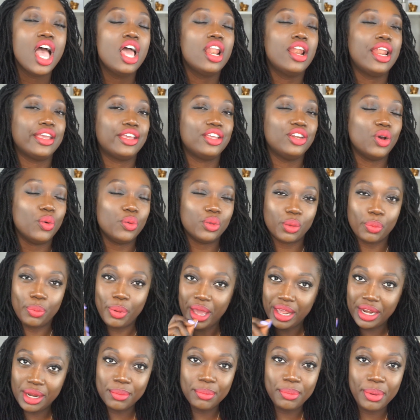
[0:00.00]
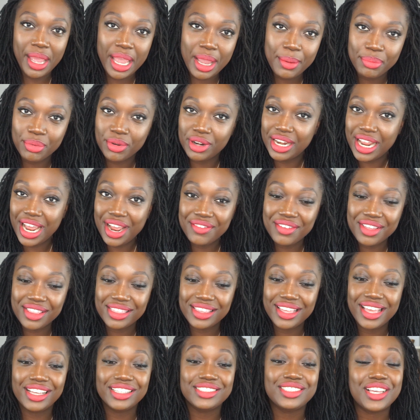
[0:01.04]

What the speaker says: like, you know, with a pen and paper and everything.